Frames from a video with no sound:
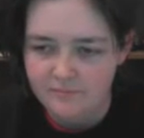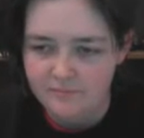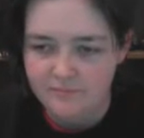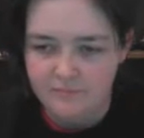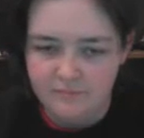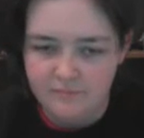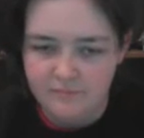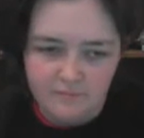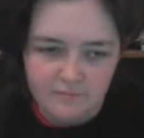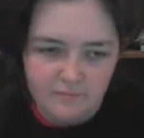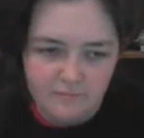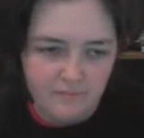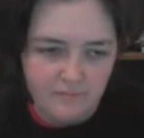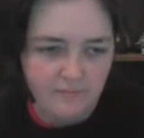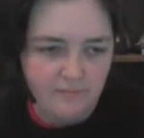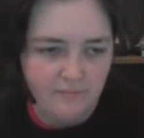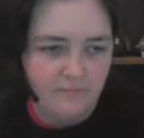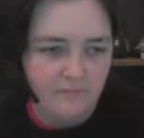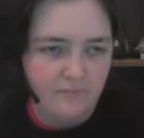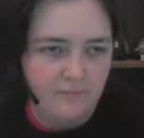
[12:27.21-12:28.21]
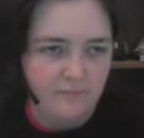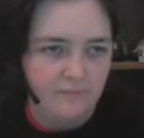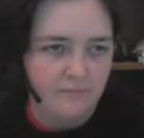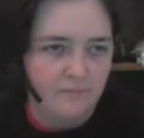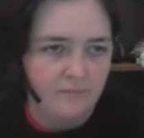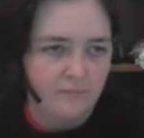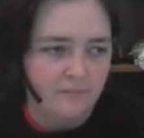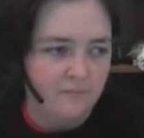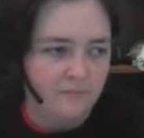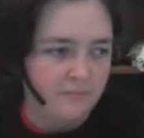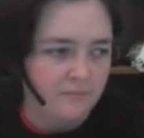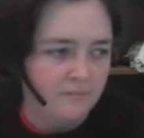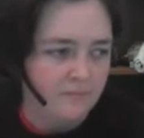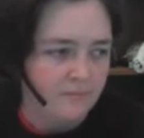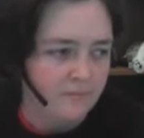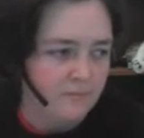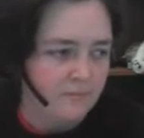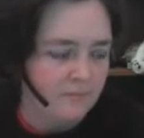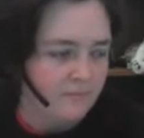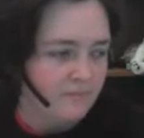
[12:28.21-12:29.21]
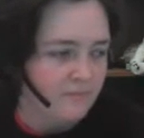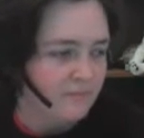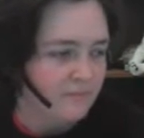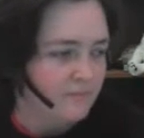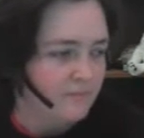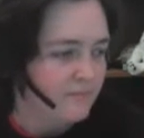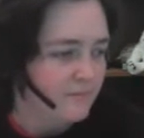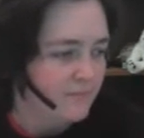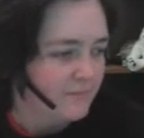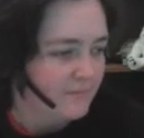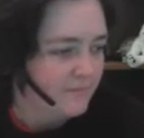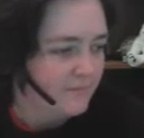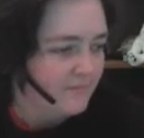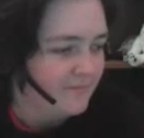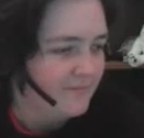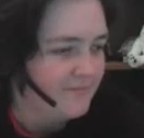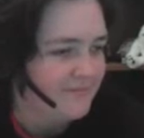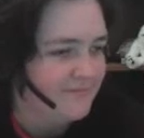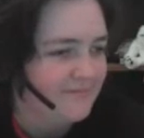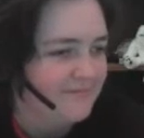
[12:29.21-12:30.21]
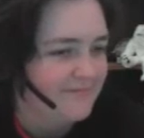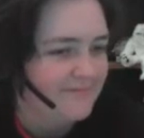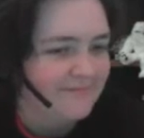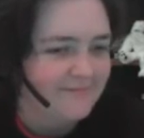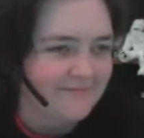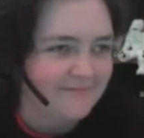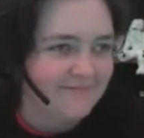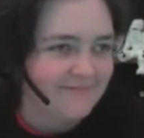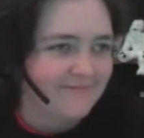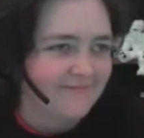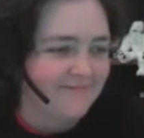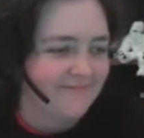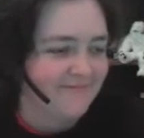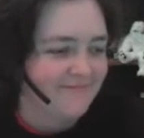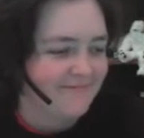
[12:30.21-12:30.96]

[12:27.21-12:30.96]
(silent)